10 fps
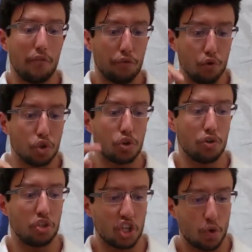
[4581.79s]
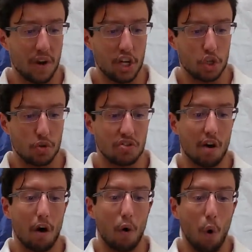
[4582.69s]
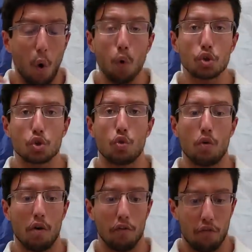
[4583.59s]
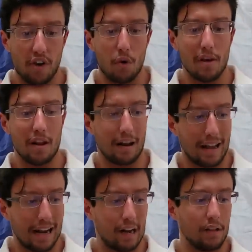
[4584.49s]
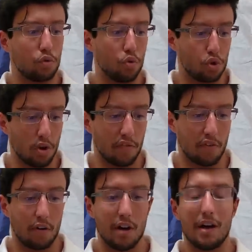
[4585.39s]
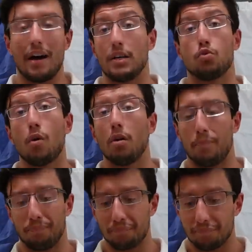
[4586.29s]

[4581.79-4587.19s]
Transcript: future generations are also very likely to suffer as well.